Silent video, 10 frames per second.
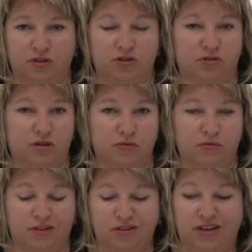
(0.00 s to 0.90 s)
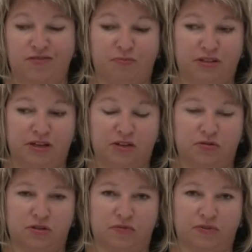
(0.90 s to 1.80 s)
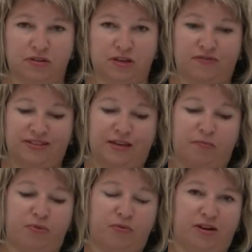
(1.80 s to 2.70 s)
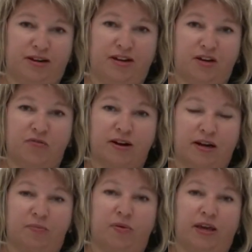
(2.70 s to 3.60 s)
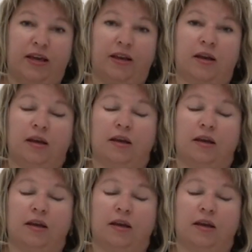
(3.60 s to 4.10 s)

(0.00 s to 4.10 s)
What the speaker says: control and could even be dangerous if it's incorrectly put in.